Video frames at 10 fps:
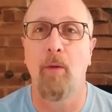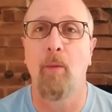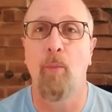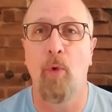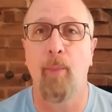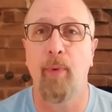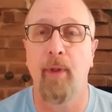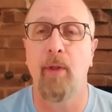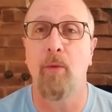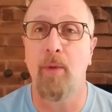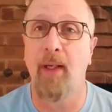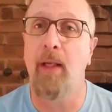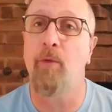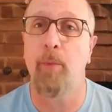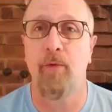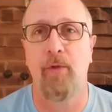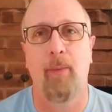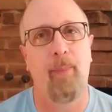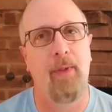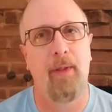More political
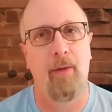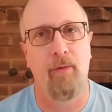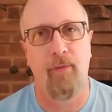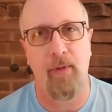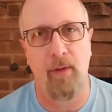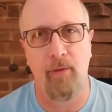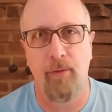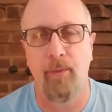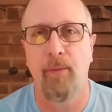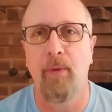gamesmanship, but here's the issue.